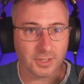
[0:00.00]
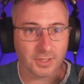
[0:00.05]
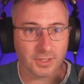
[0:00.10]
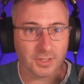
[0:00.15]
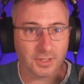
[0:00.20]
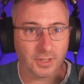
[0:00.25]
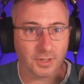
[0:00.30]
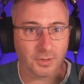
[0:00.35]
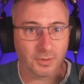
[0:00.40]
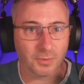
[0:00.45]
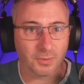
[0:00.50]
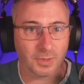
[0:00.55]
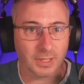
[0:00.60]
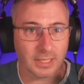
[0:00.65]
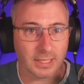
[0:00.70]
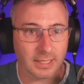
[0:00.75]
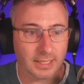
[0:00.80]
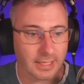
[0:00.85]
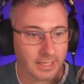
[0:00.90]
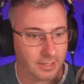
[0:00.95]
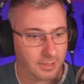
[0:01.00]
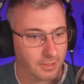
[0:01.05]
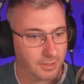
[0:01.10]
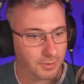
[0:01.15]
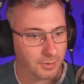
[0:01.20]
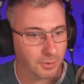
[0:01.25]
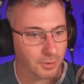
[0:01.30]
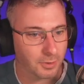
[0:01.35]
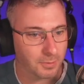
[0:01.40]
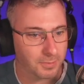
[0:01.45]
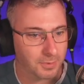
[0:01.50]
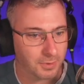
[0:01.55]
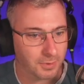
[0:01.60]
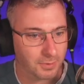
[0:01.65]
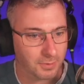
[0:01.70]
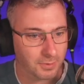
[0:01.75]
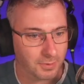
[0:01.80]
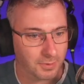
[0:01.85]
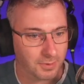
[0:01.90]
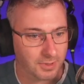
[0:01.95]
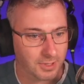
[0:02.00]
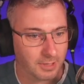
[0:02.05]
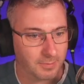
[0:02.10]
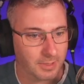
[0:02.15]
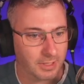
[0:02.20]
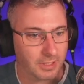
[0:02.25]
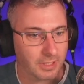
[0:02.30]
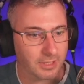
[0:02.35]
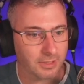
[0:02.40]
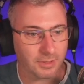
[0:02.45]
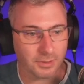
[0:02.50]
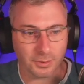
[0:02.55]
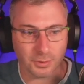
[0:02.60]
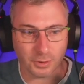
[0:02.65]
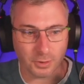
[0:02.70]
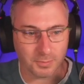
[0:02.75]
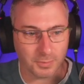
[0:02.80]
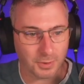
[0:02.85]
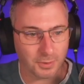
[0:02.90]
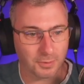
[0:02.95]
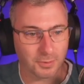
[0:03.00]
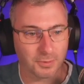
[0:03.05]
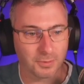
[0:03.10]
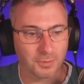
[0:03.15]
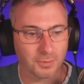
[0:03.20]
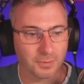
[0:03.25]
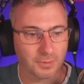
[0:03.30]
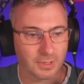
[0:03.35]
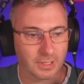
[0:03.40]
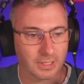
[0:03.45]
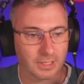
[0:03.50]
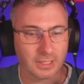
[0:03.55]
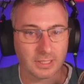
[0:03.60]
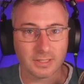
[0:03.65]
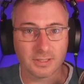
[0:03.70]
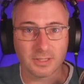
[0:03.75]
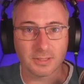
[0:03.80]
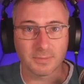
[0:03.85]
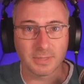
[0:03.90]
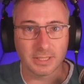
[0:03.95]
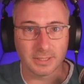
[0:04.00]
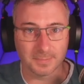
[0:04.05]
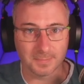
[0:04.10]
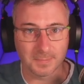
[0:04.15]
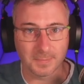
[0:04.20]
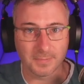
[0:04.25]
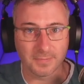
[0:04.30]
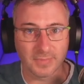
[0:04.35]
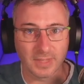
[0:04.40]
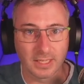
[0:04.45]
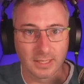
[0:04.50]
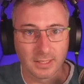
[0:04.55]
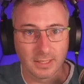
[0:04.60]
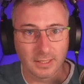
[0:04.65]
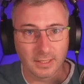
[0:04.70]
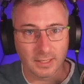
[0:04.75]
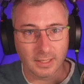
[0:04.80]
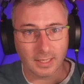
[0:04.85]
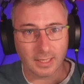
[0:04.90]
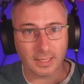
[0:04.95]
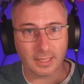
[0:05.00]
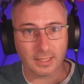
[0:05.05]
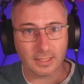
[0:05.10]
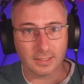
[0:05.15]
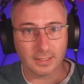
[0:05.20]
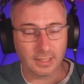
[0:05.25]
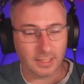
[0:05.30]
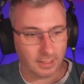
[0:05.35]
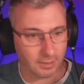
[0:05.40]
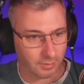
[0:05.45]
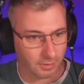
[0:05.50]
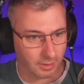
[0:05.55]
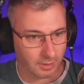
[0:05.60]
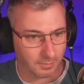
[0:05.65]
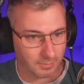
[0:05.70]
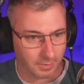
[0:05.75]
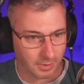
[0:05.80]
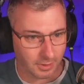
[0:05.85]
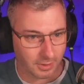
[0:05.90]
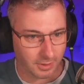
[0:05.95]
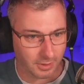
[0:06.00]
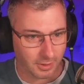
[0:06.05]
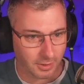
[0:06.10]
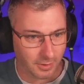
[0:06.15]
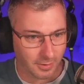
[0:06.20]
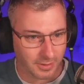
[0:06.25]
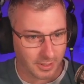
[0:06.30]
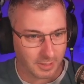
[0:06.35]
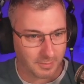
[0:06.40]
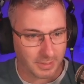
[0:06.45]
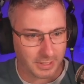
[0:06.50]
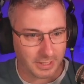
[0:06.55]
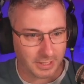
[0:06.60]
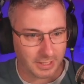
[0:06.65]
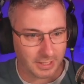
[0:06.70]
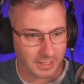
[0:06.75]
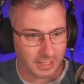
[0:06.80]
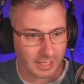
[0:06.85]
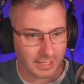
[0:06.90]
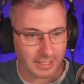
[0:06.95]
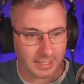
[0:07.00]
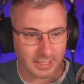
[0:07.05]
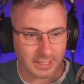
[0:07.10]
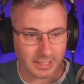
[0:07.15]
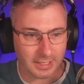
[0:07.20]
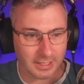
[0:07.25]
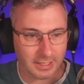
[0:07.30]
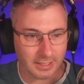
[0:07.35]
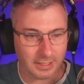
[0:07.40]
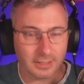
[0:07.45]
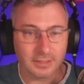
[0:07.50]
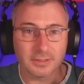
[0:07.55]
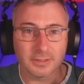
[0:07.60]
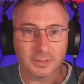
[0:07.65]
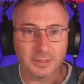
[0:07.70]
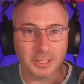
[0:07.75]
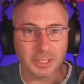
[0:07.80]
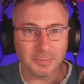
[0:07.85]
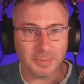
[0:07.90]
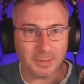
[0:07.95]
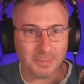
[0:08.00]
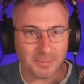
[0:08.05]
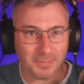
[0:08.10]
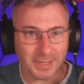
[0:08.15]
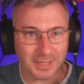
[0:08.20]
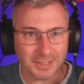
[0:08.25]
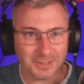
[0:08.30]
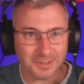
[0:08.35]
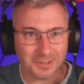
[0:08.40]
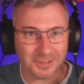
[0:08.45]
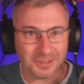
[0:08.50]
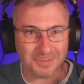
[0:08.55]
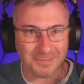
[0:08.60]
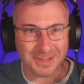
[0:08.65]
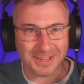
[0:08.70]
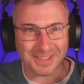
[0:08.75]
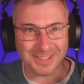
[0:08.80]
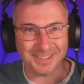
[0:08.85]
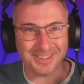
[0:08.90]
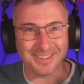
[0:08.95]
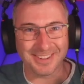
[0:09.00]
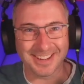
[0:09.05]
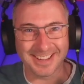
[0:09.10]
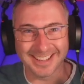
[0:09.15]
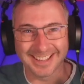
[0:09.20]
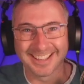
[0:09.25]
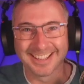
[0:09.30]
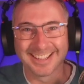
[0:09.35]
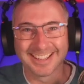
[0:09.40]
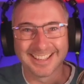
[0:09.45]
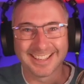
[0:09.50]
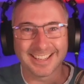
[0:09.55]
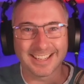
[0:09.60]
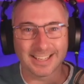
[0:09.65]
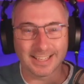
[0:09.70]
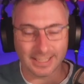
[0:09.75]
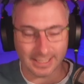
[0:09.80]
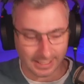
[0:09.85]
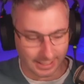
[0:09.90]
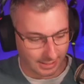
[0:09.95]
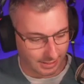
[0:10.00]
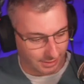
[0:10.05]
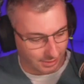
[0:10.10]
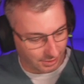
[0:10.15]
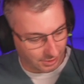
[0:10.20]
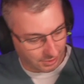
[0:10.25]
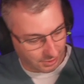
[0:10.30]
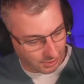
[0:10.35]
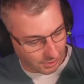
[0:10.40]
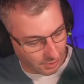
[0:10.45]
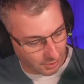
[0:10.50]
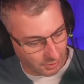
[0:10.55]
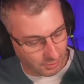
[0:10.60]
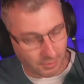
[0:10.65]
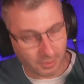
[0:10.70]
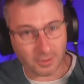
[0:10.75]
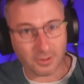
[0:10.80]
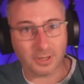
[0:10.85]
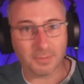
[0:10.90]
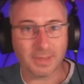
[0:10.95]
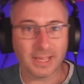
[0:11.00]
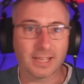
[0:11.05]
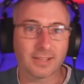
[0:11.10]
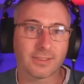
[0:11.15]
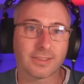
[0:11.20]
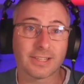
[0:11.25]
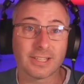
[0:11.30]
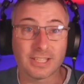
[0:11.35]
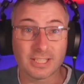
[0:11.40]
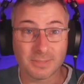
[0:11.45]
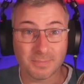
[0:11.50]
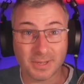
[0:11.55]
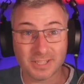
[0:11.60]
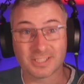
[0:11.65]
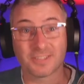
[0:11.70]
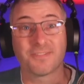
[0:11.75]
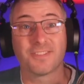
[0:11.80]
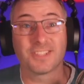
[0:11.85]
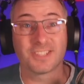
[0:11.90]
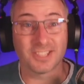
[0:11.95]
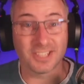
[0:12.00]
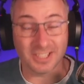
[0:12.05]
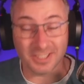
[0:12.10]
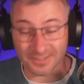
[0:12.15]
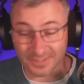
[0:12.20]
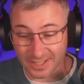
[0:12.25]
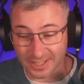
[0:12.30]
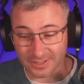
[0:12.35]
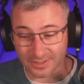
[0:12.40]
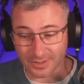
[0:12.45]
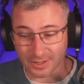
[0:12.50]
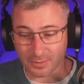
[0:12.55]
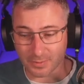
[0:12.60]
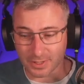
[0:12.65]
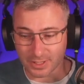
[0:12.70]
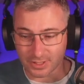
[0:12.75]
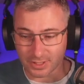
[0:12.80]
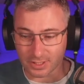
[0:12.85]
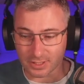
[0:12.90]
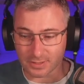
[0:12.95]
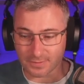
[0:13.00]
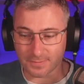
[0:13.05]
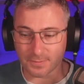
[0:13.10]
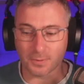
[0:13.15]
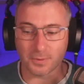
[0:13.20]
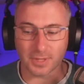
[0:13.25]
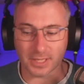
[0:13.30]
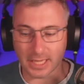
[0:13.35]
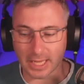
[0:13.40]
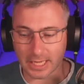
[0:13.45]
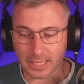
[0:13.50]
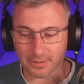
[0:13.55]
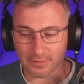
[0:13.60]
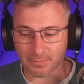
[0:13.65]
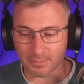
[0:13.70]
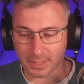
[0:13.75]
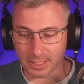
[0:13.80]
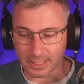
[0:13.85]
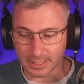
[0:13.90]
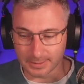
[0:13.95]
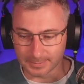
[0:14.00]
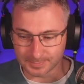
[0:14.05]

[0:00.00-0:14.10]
So excellent job to Samir, excellent job to Demir. Now, I'm going to be a little bit mean to Demir, sorry, and just to go on about the specificity of answering questions for the KFP.